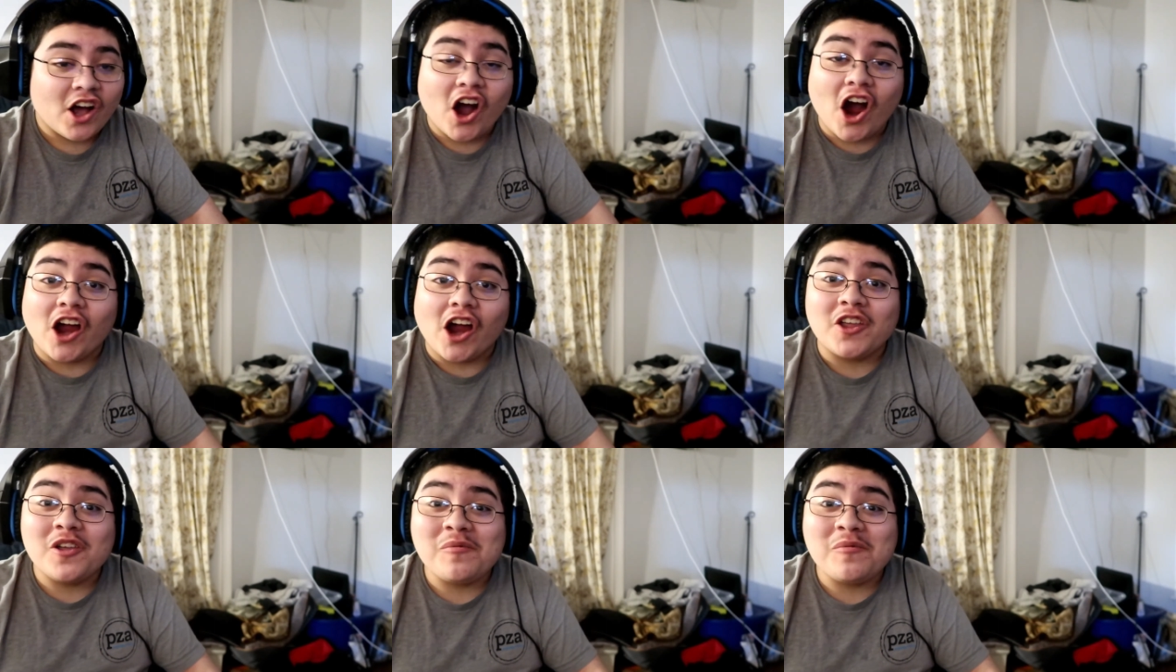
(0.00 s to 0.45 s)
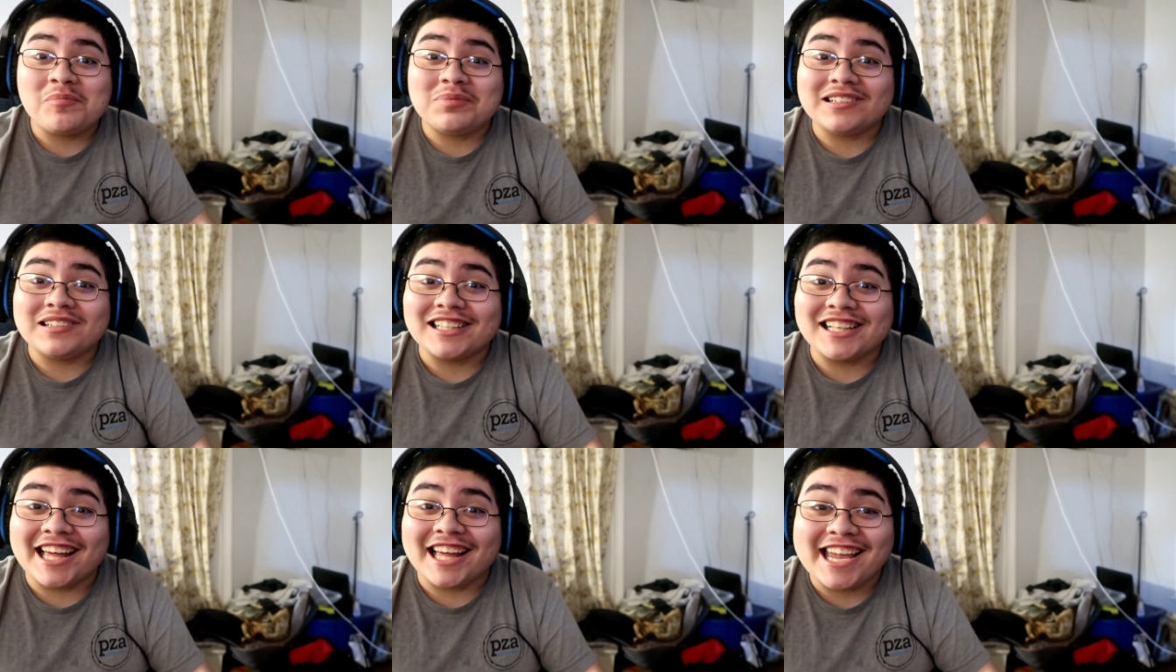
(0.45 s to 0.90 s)
Are you
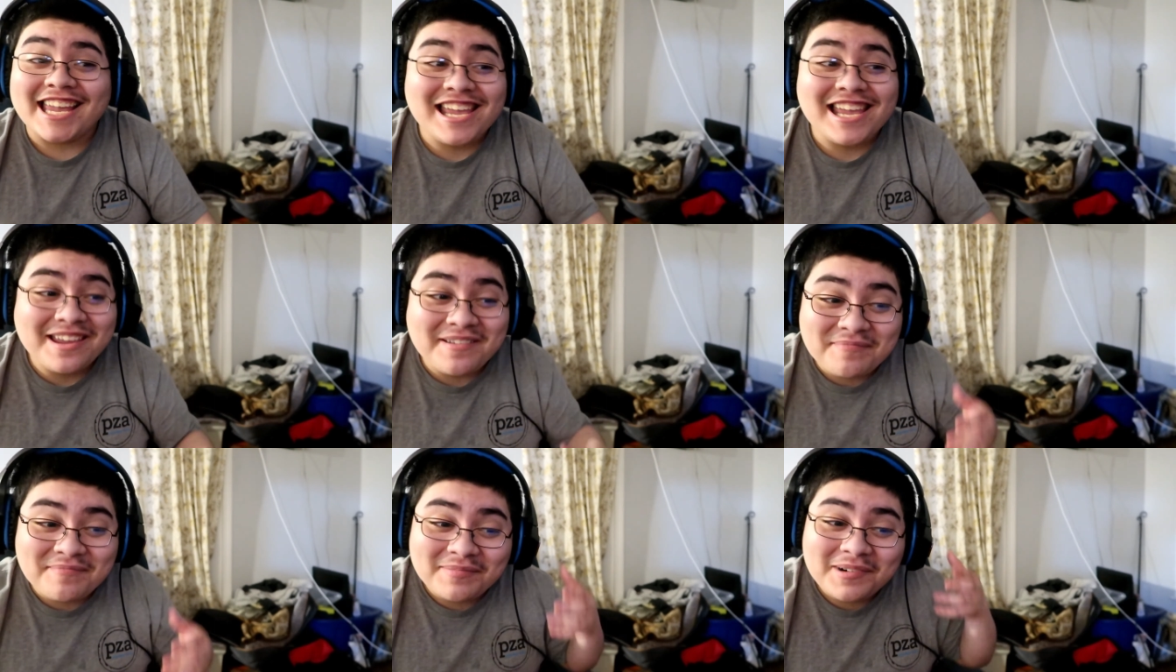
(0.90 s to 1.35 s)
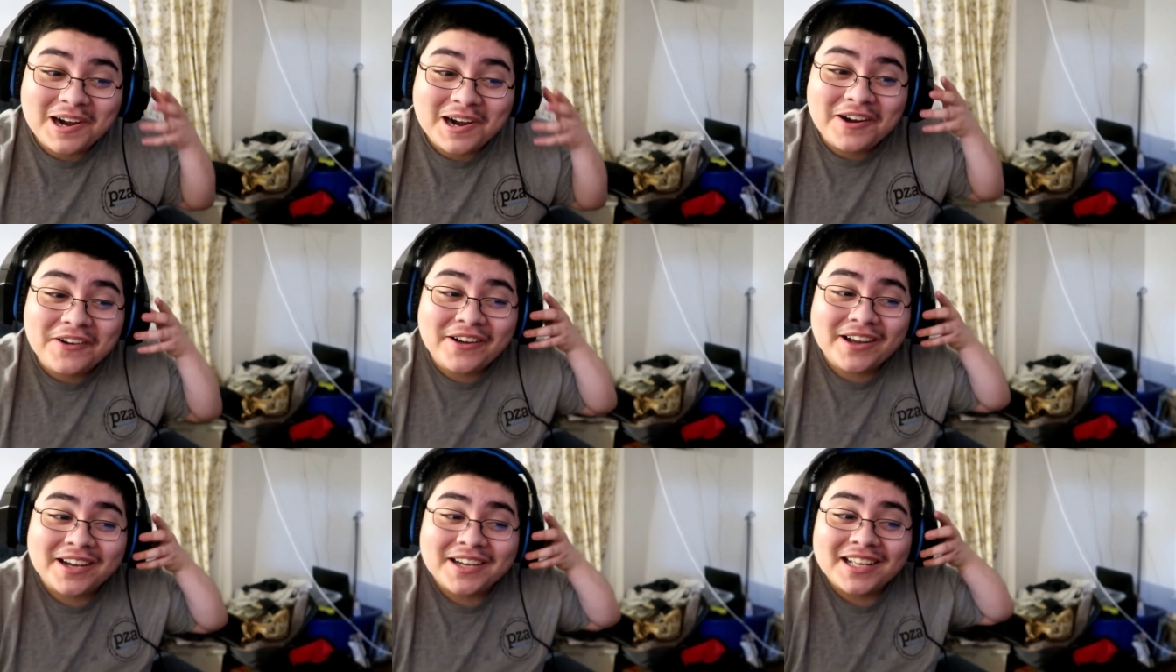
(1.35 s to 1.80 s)
playing,
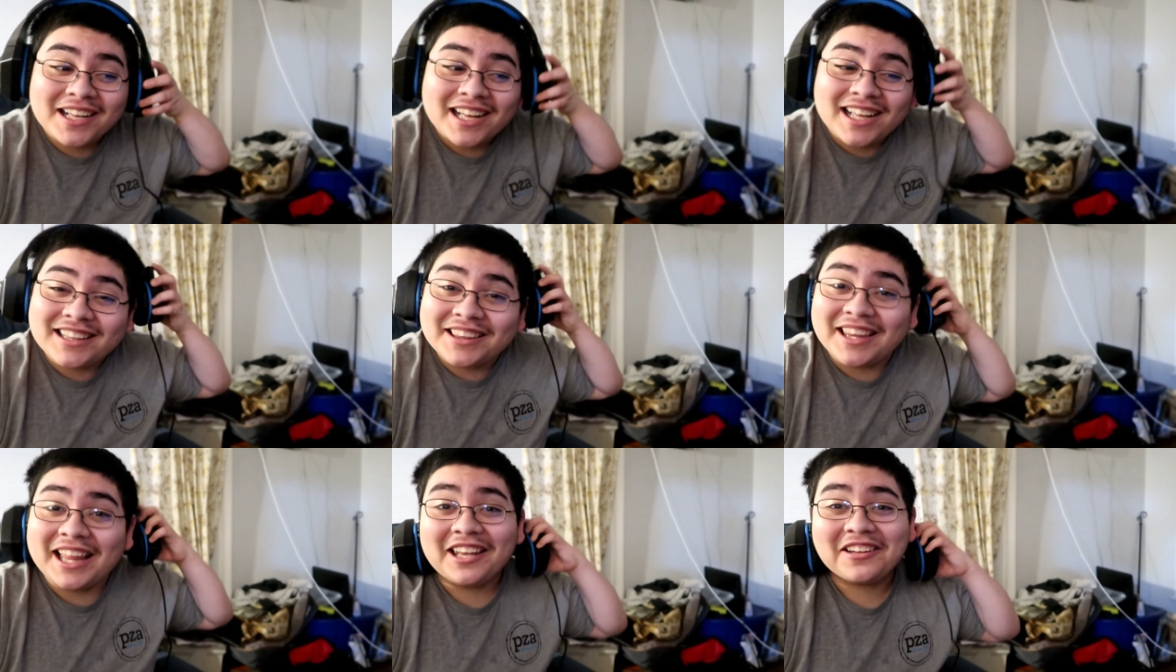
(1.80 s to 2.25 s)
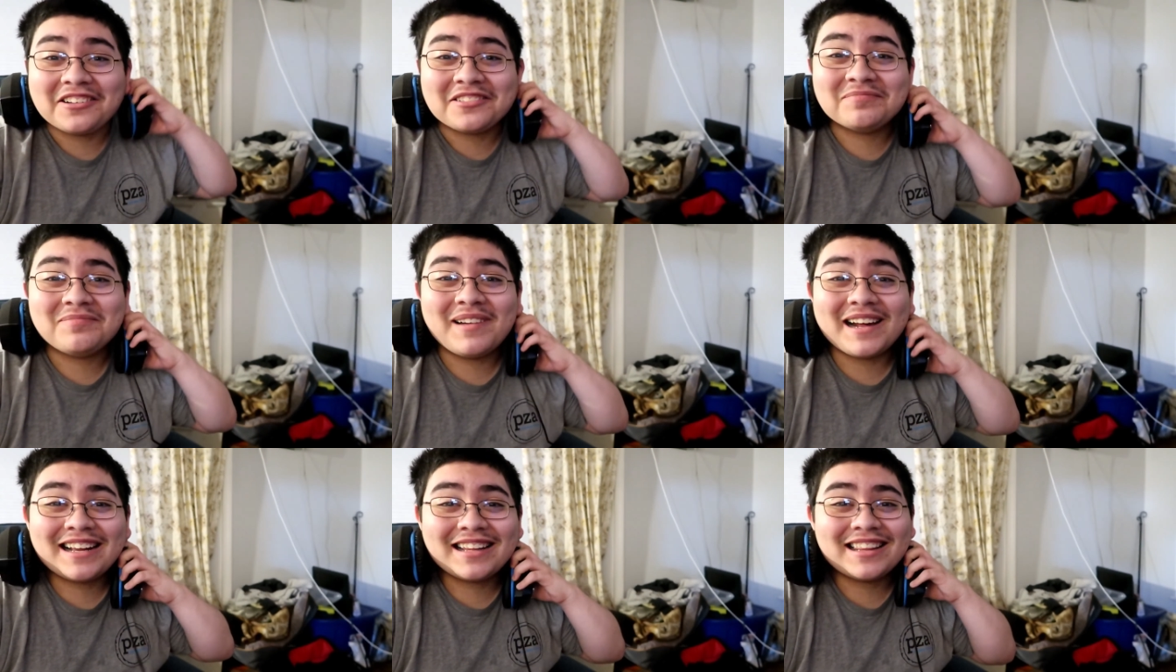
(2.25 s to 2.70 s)
bro? That
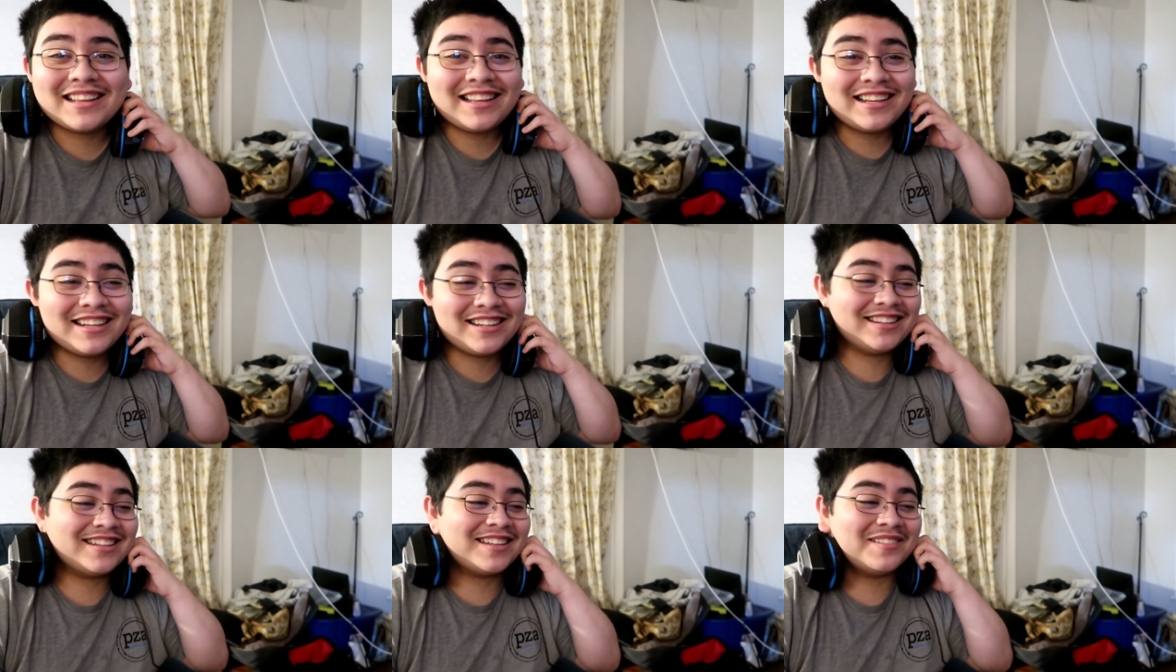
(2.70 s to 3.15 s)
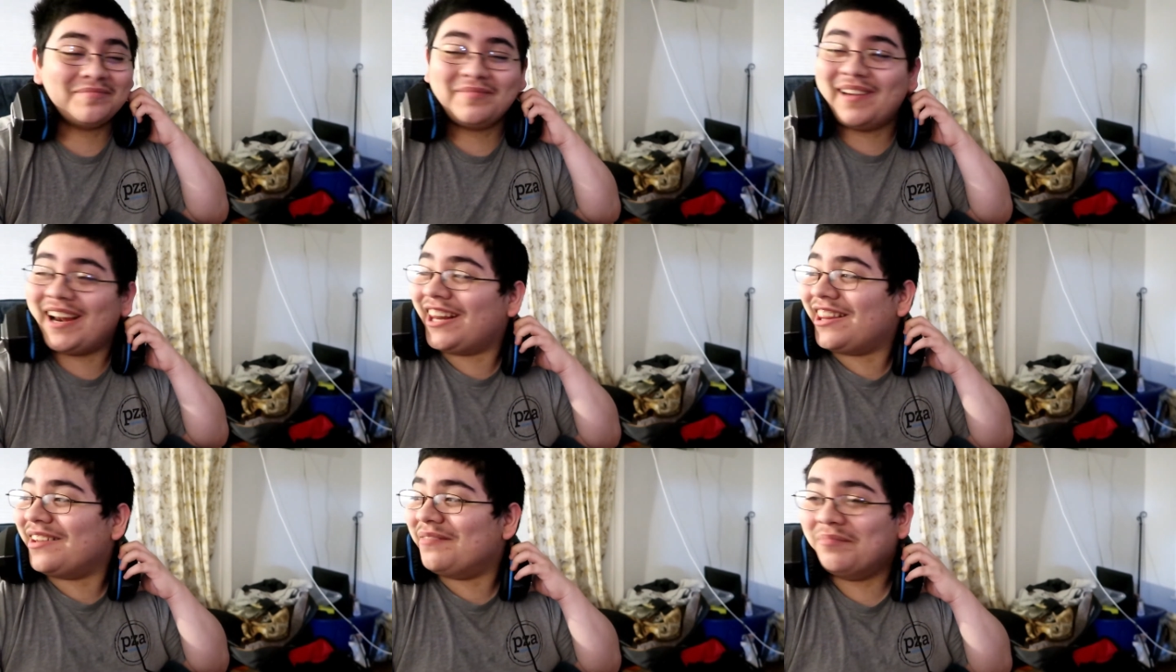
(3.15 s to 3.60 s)
looked better, looking
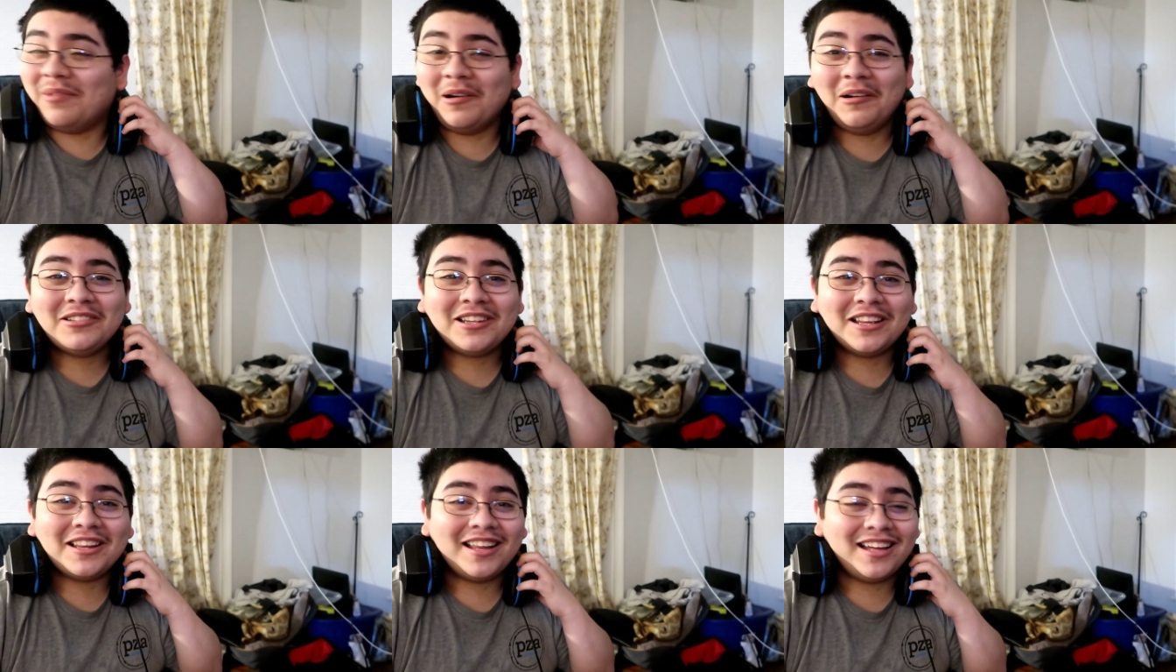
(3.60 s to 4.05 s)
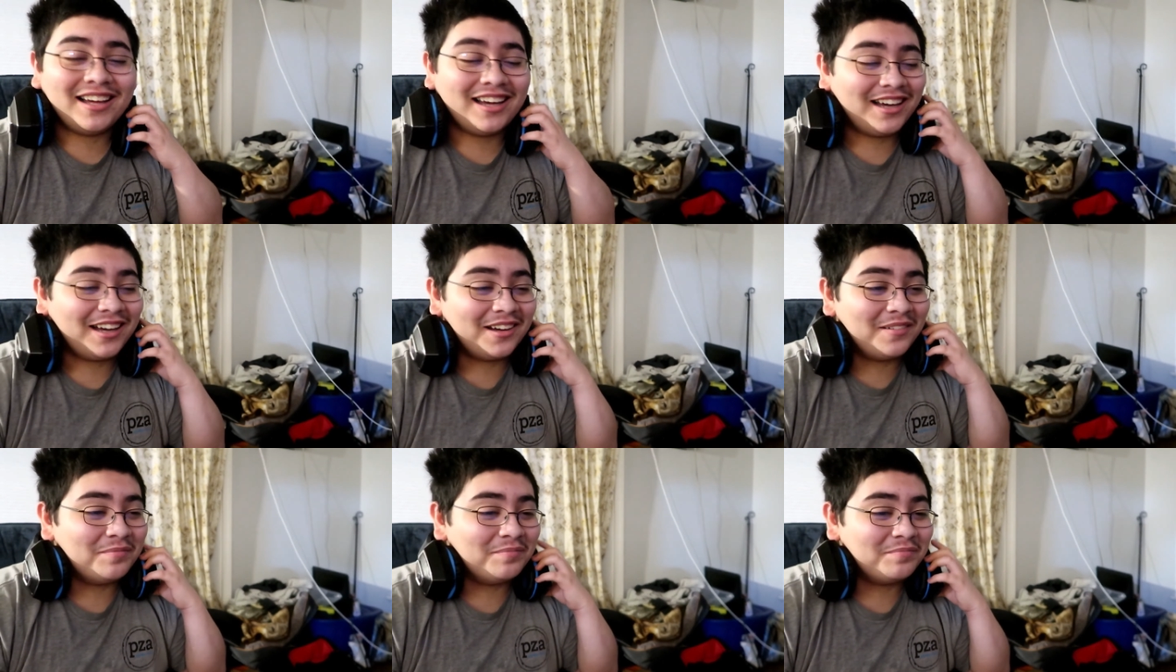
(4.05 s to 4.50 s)
better than both of
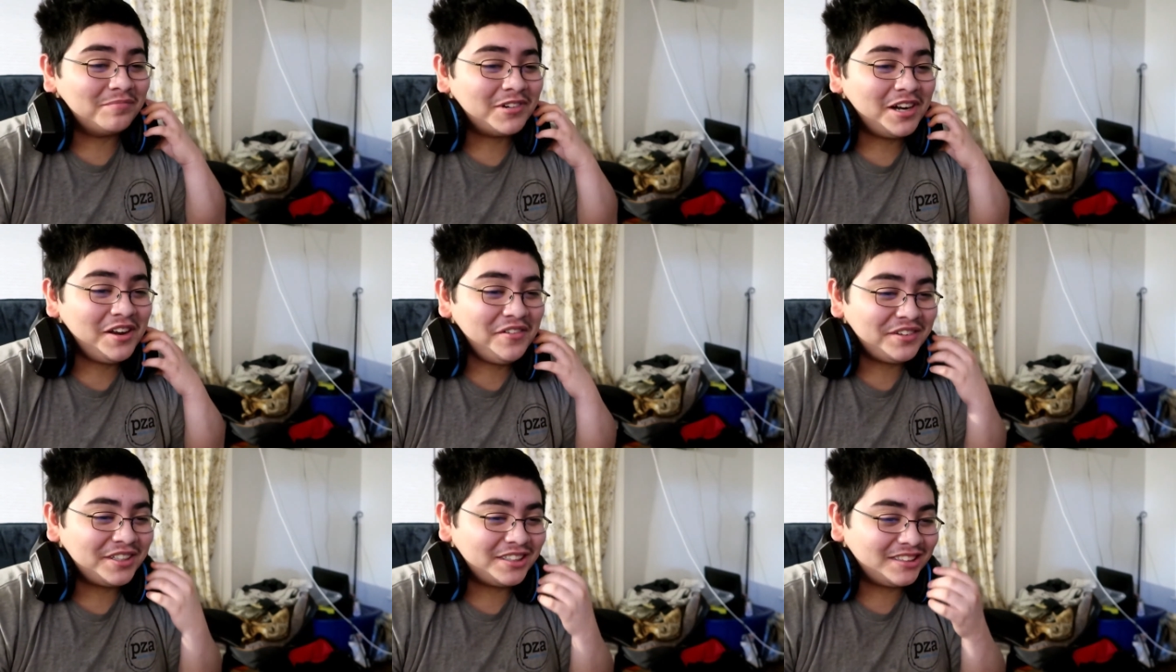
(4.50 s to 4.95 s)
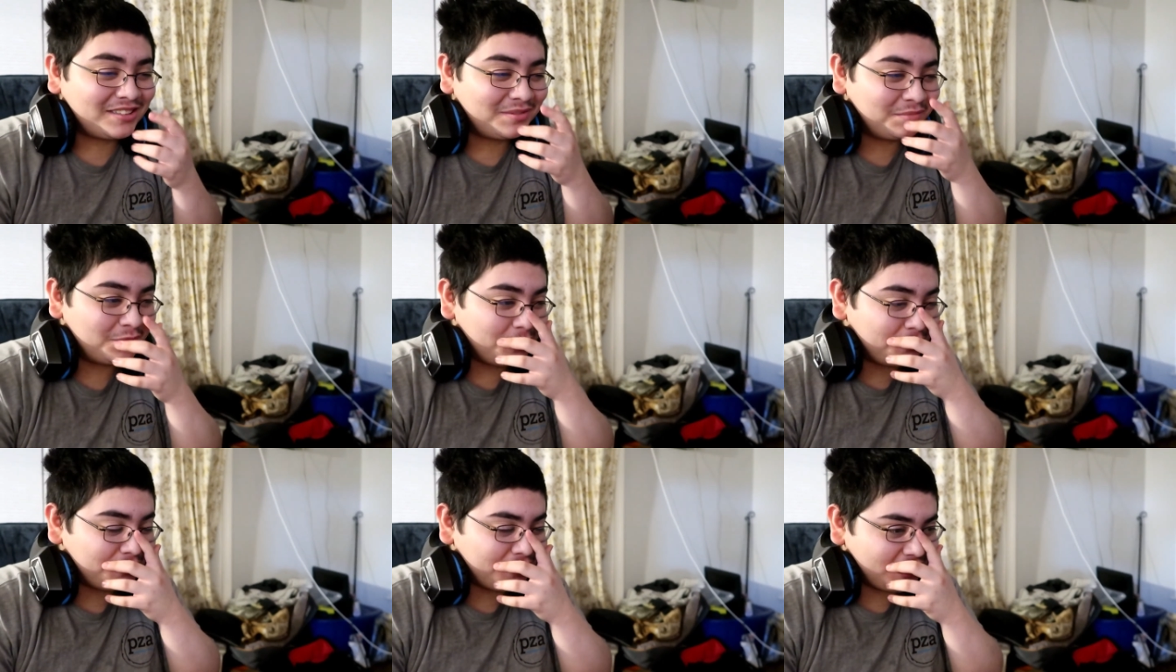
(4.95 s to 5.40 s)
the um, previous
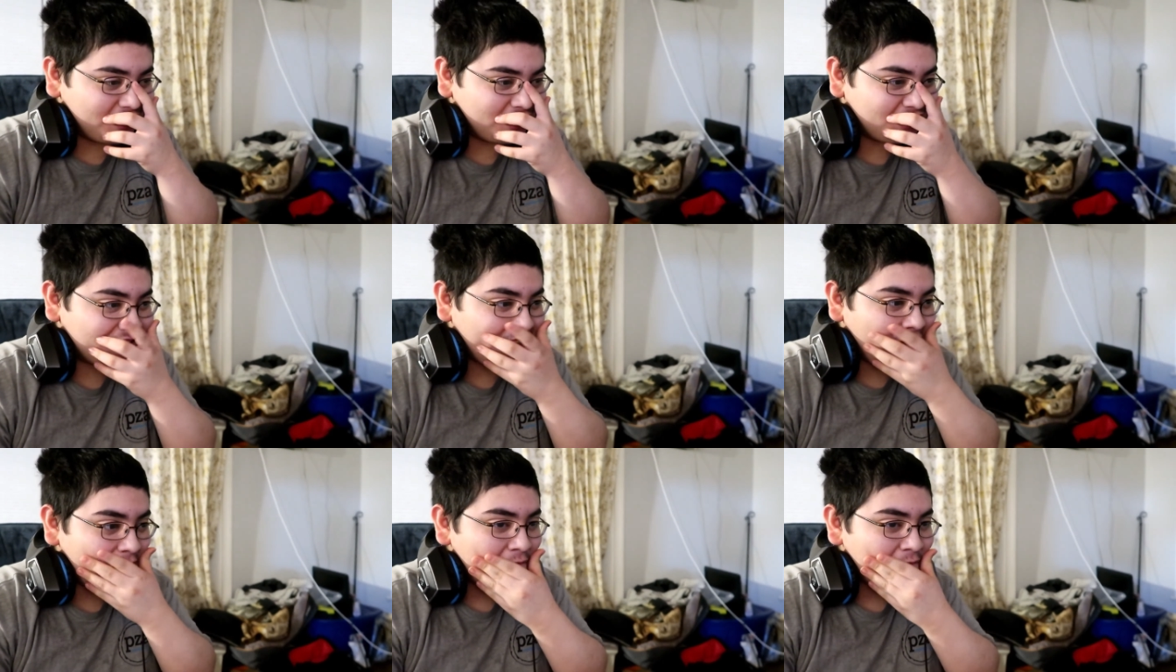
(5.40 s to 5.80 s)
movies